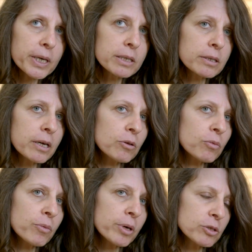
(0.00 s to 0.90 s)
Then
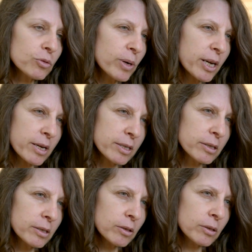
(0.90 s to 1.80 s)
we went to
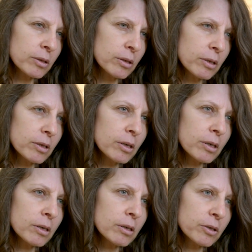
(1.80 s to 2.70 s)
Balahedrin
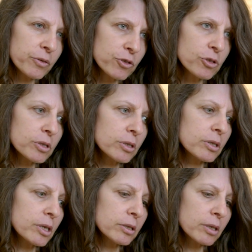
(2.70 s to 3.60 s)
Refugee
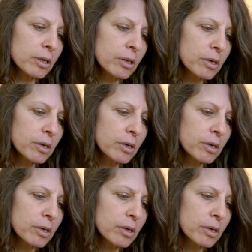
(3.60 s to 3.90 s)
Center.